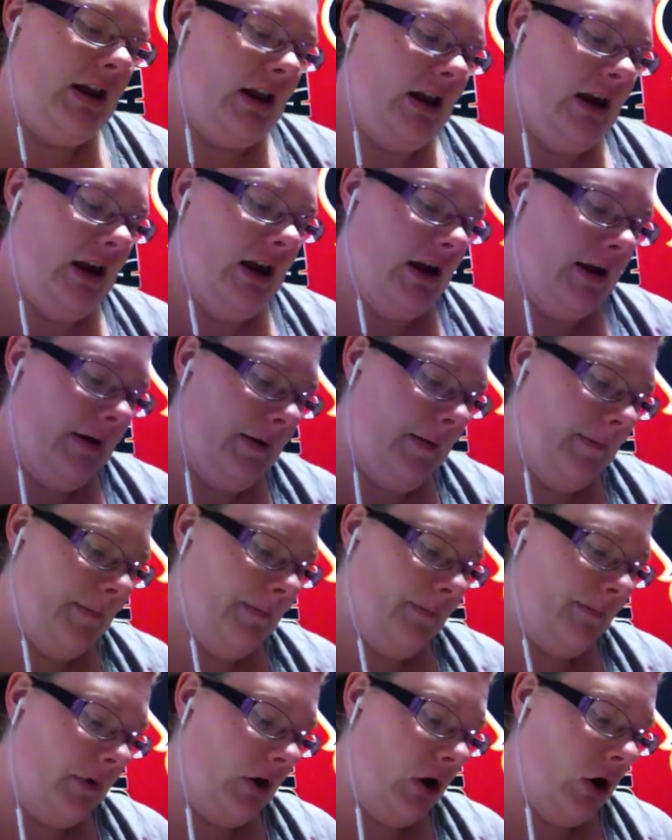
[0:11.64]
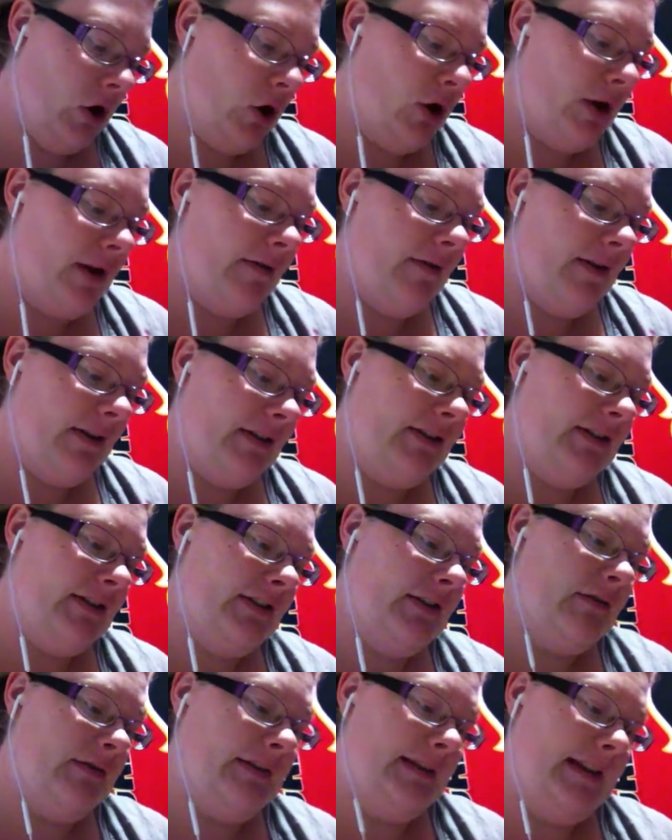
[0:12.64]
the early
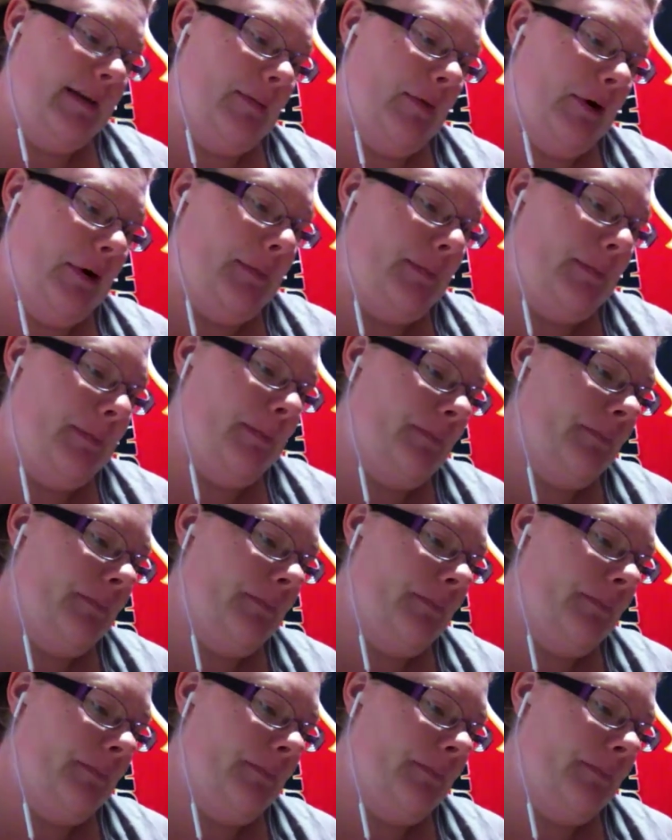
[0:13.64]
phases of labor.